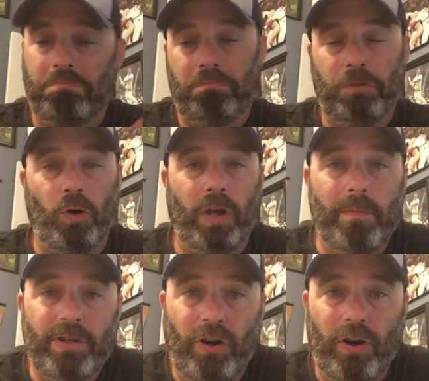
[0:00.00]
Don't get
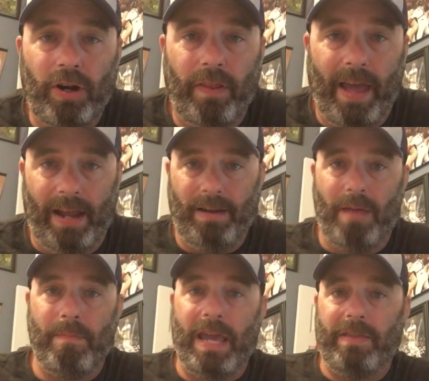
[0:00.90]
me started on that. I
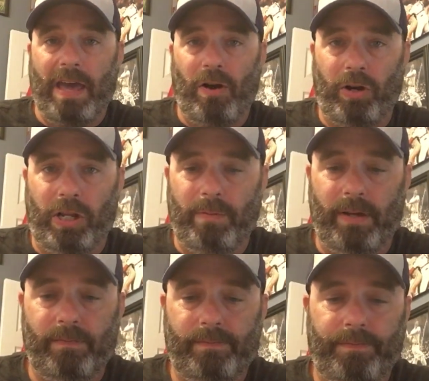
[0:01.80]
make that argument.
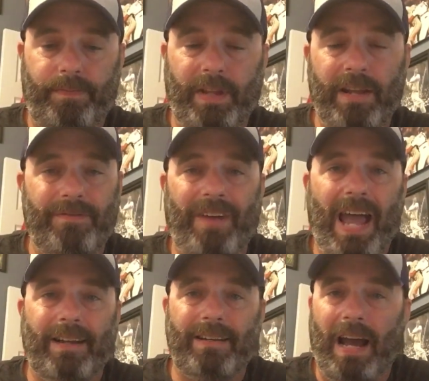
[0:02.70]
In
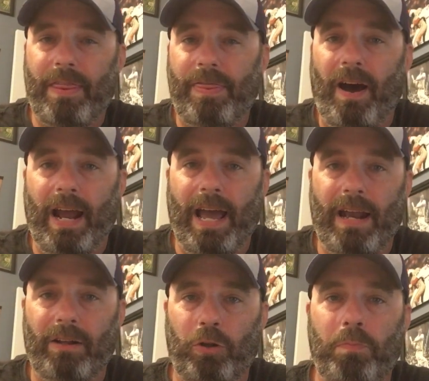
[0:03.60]
fact, I thought I had
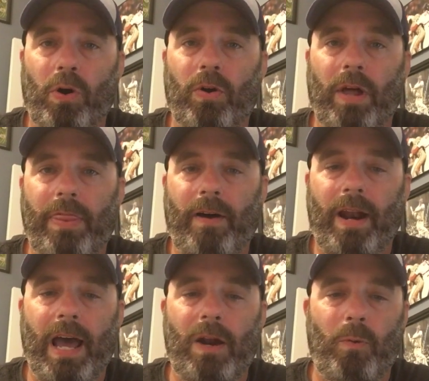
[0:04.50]
a loophole. I thought
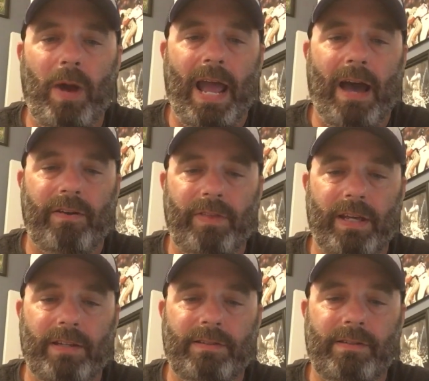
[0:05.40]
I had a way out of
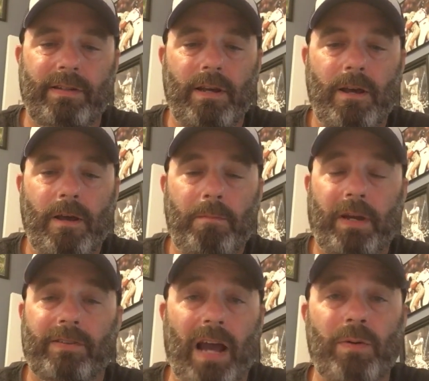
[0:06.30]
this
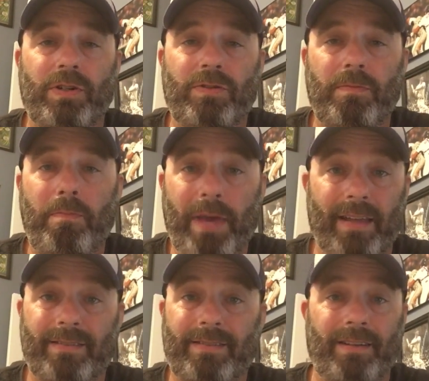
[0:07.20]
because I was
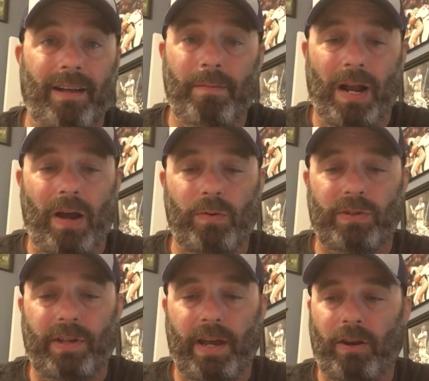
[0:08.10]
pissed. I mean, I
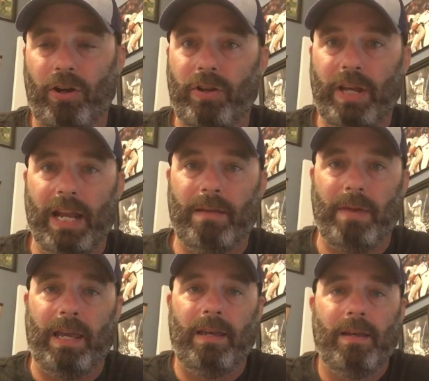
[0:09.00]
was like, are you kidding
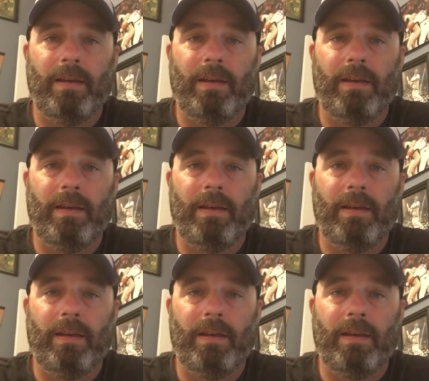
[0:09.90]
me?